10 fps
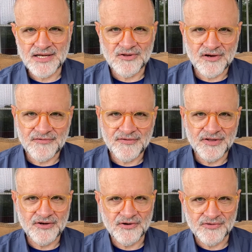that long for
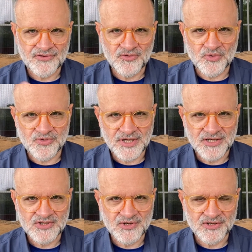the earth to
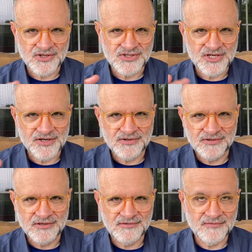rotate so that the
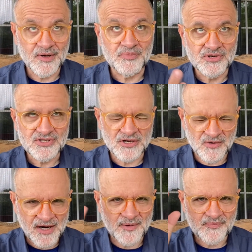sun appears to
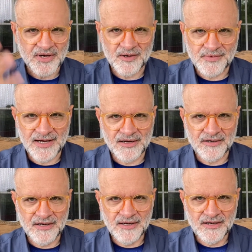go up and come
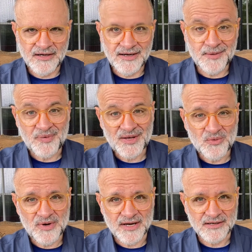down. Hey, by the
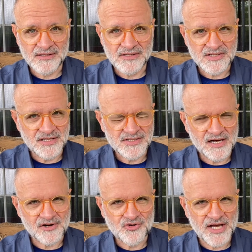way, the sun's
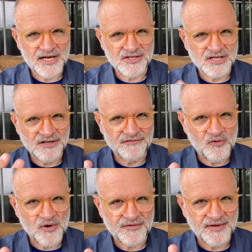not created till the
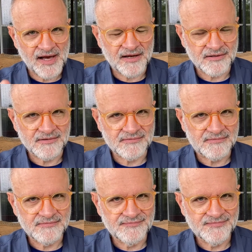4th day.
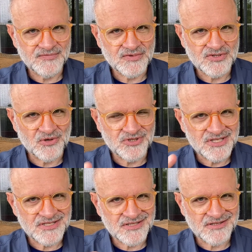So
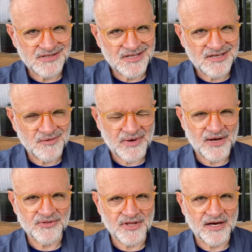just think
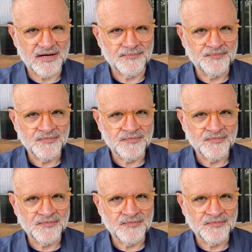about that